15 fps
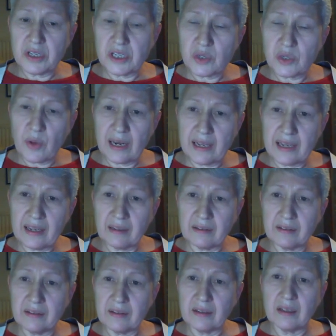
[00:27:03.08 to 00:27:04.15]
swelling,
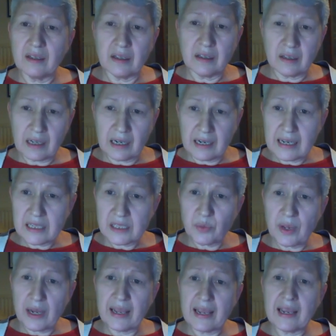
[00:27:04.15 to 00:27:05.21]
clear
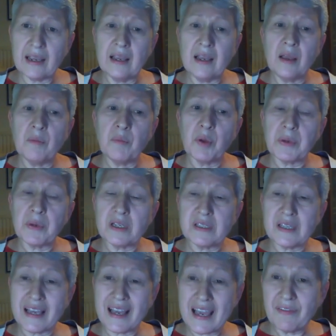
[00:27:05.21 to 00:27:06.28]
swelling, but because
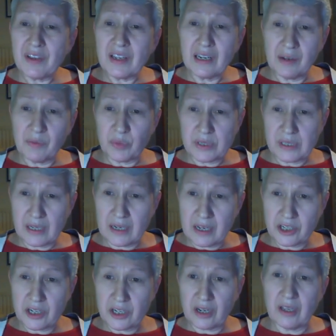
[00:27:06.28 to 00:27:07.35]
the avian lump was
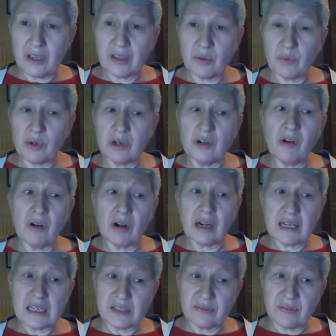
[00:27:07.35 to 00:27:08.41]
larger, they were not
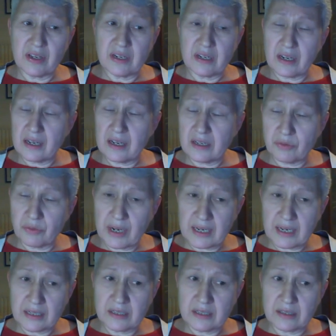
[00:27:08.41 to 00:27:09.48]
classified as
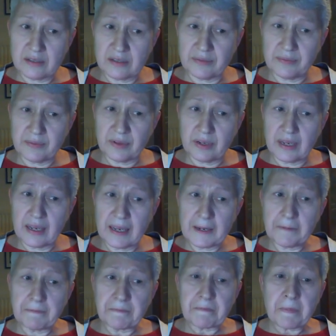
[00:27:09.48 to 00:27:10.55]
reactors. Okay.
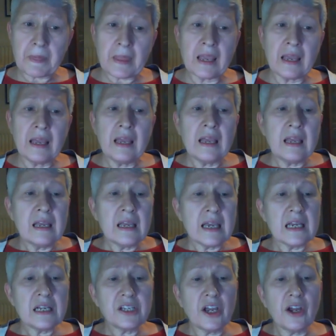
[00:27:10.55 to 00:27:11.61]

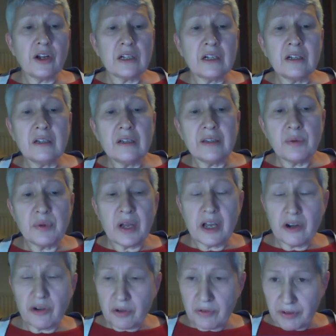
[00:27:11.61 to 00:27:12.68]
In total, there were
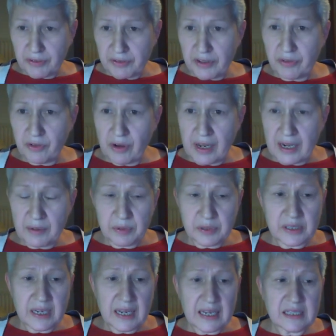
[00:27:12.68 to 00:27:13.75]
154 animals
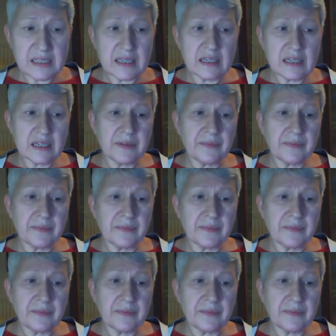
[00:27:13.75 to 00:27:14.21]
tested.